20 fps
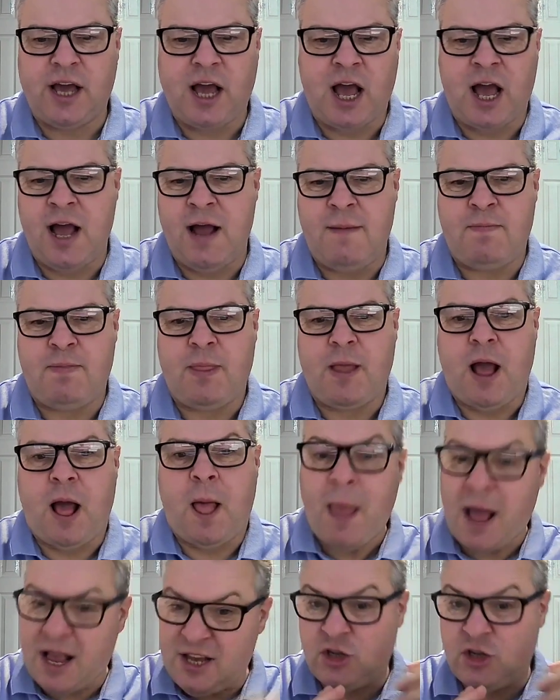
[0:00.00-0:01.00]
And
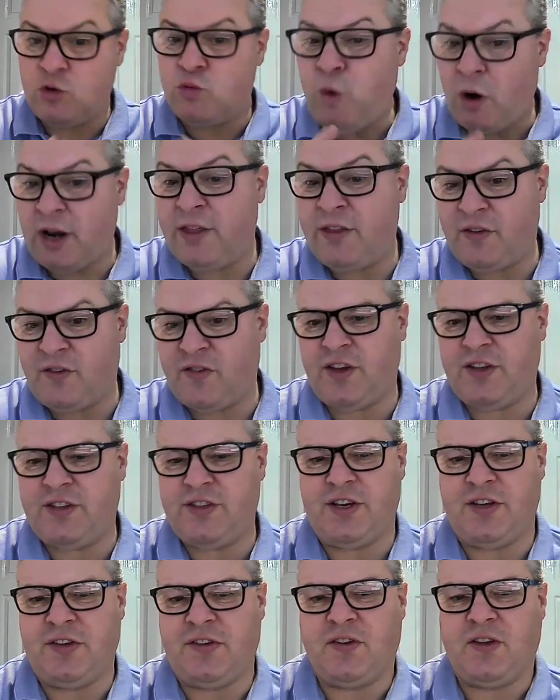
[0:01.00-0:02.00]
that's just one of the
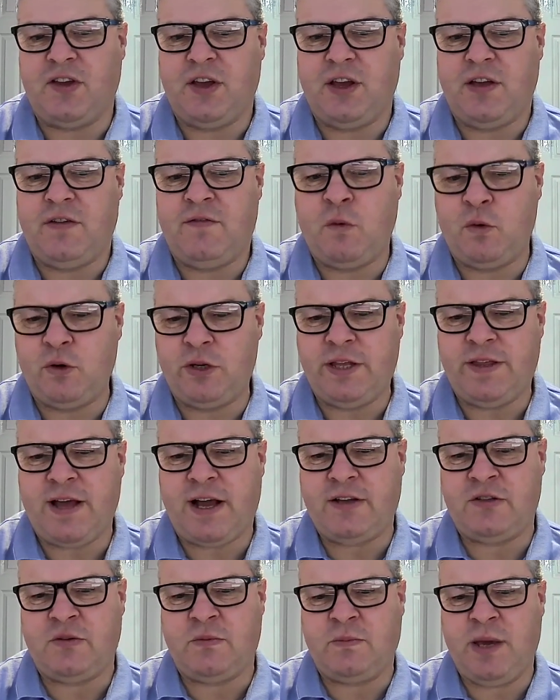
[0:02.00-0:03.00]
cities,
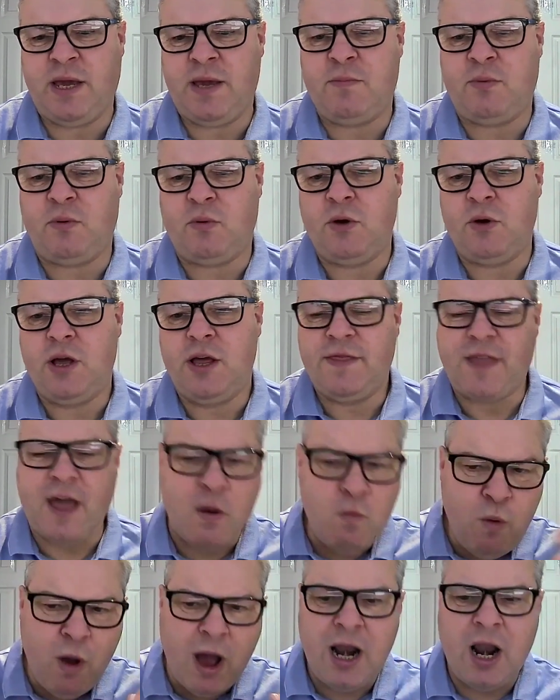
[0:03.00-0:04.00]
40,000 people.
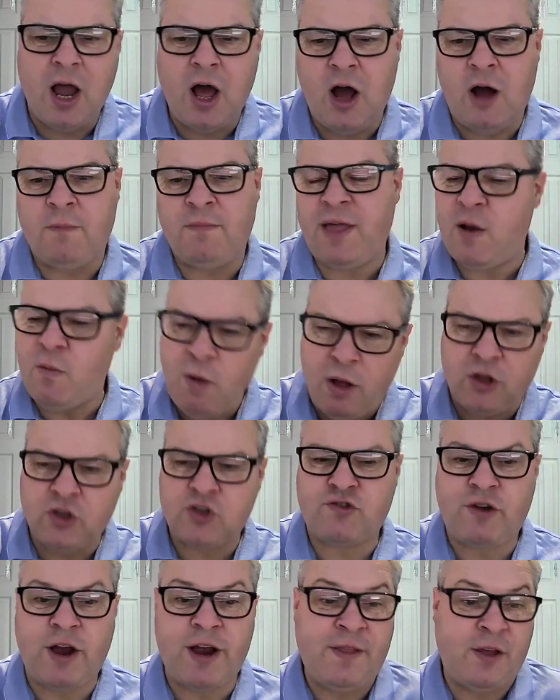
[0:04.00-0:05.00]
They're well armed, they're well
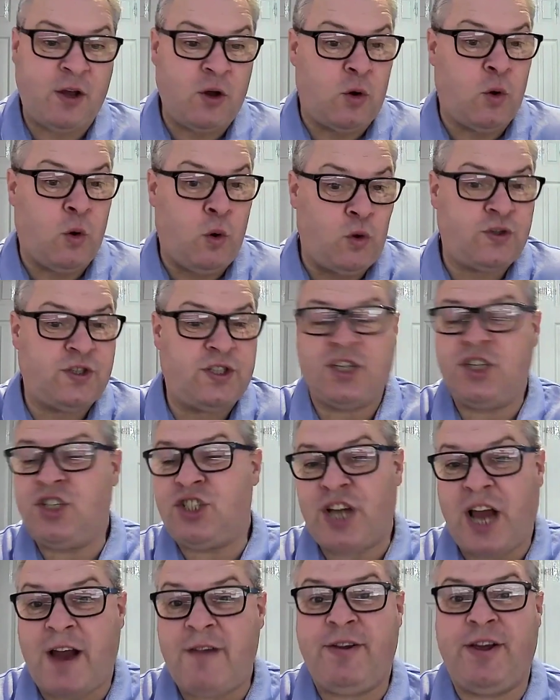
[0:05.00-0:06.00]
trained, they've got horses and
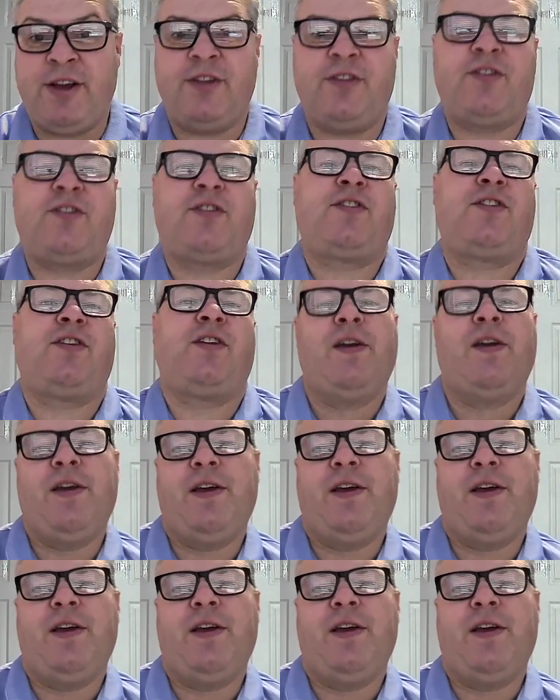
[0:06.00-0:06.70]
chariots.